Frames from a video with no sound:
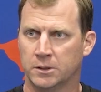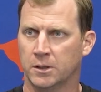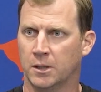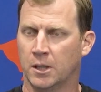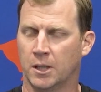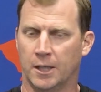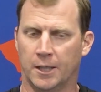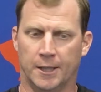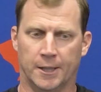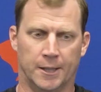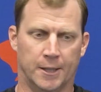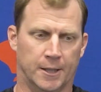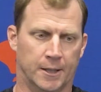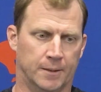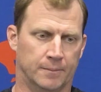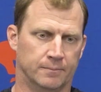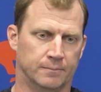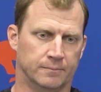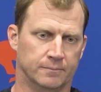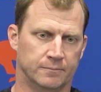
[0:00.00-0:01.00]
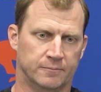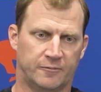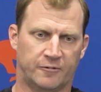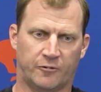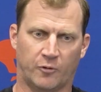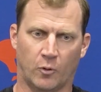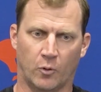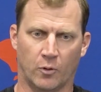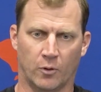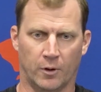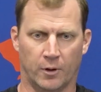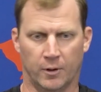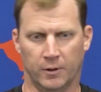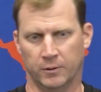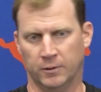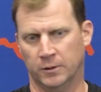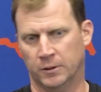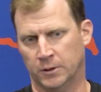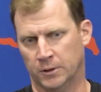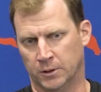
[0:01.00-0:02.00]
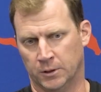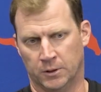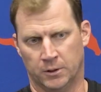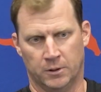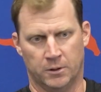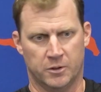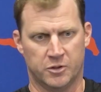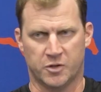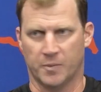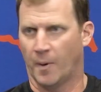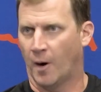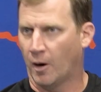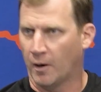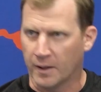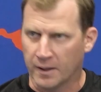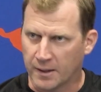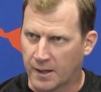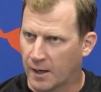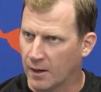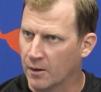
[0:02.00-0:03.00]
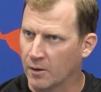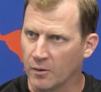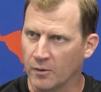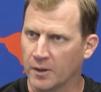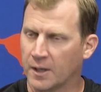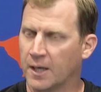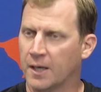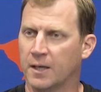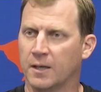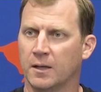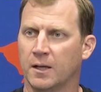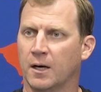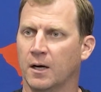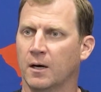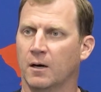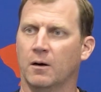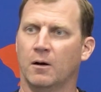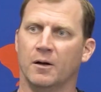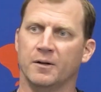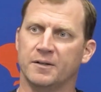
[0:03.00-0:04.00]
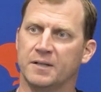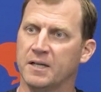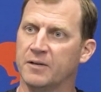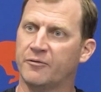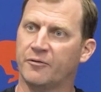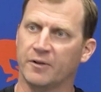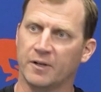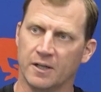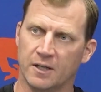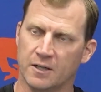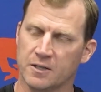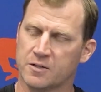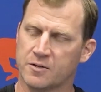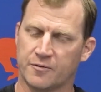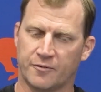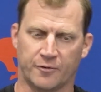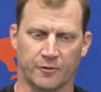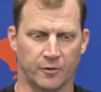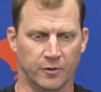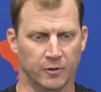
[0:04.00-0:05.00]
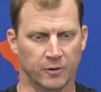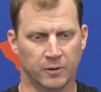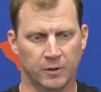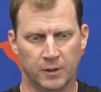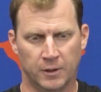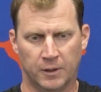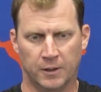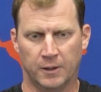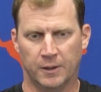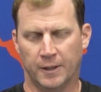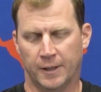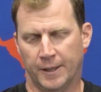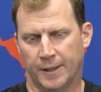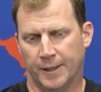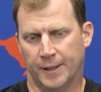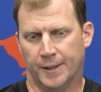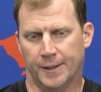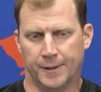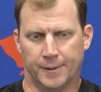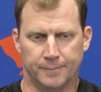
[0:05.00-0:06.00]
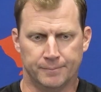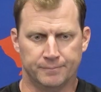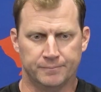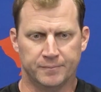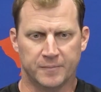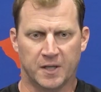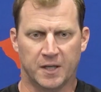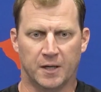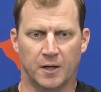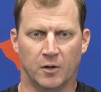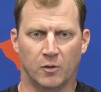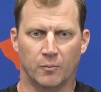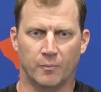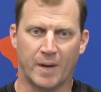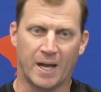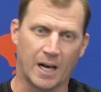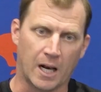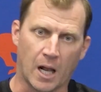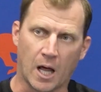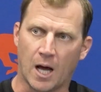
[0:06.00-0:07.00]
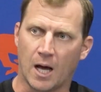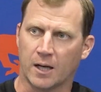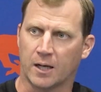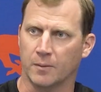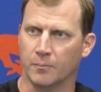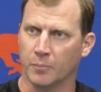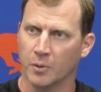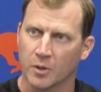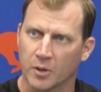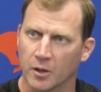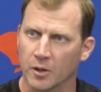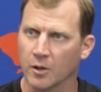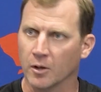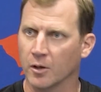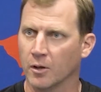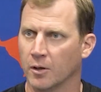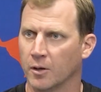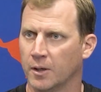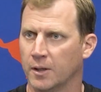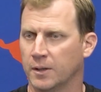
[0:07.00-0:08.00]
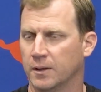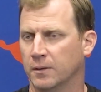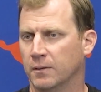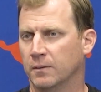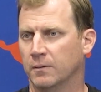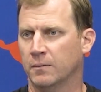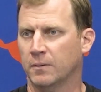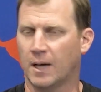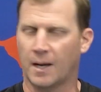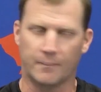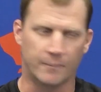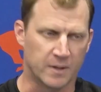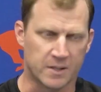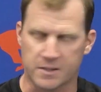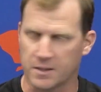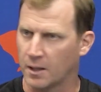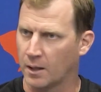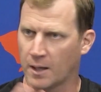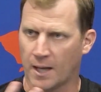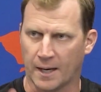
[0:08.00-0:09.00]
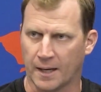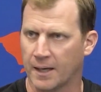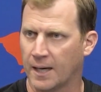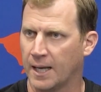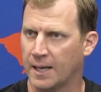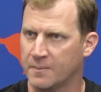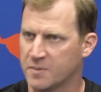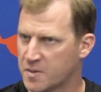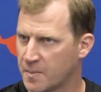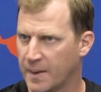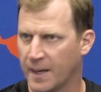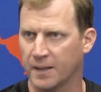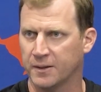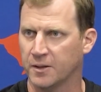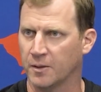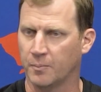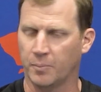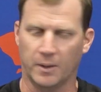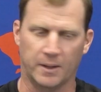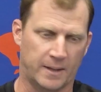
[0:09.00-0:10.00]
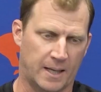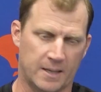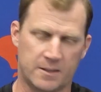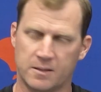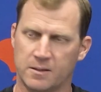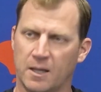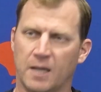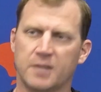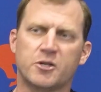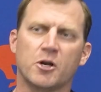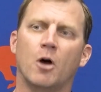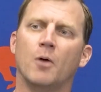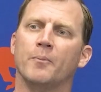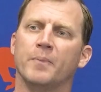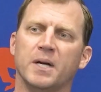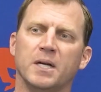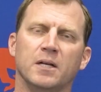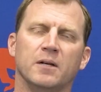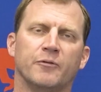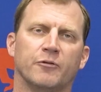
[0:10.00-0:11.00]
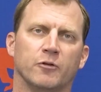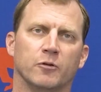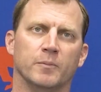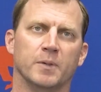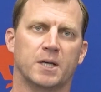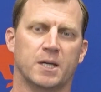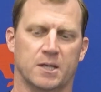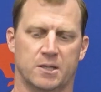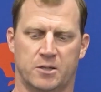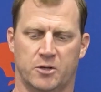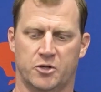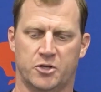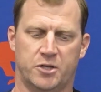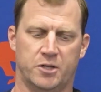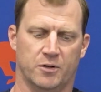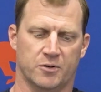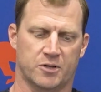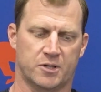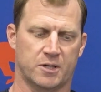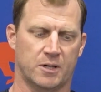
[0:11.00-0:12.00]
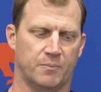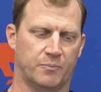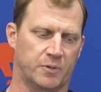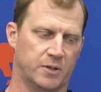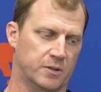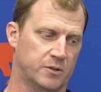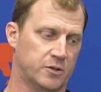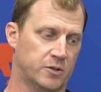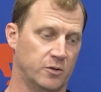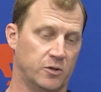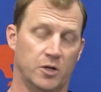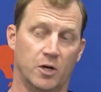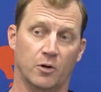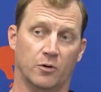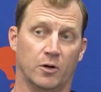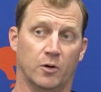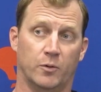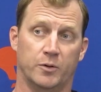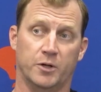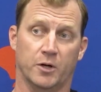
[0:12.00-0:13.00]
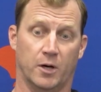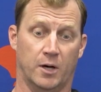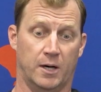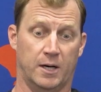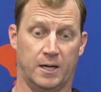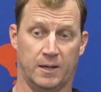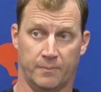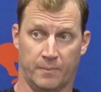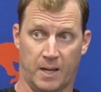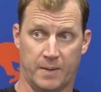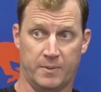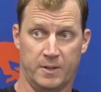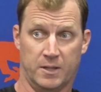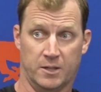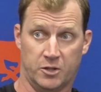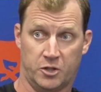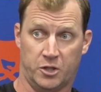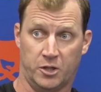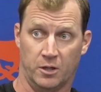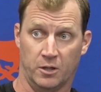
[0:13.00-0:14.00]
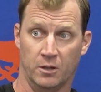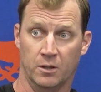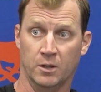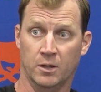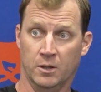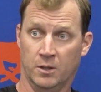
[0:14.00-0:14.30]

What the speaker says: for Jamari and Carroll to get in there on defense, for, you know, Medlock and Booker, and I'm missing a lot of names to be out there. That's all meaningful because there's still something to you don't know when you're going to need them, maybe this year,